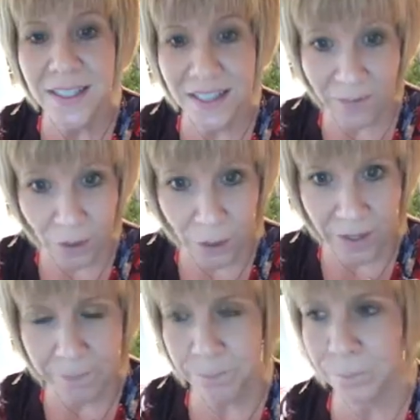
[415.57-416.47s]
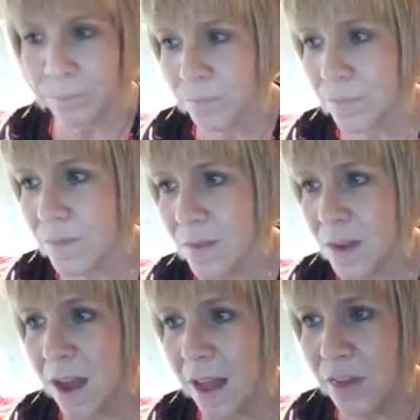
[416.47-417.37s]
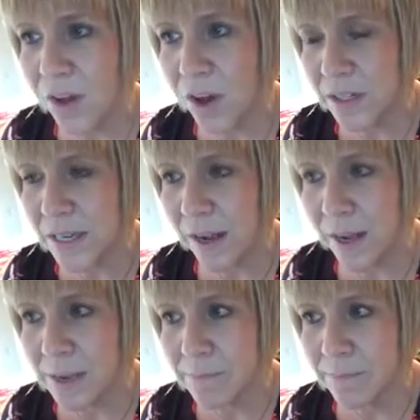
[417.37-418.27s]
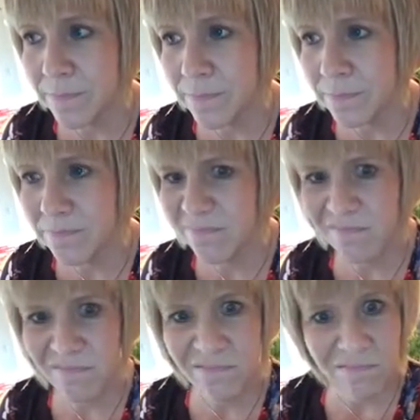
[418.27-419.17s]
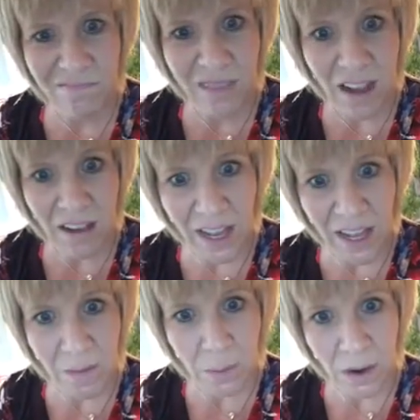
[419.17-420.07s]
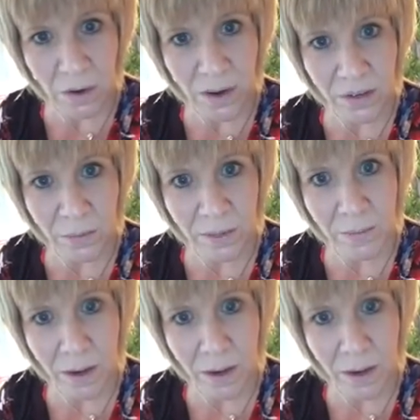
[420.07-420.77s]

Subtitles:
Steph Curry, I thought, now I can't park where I normally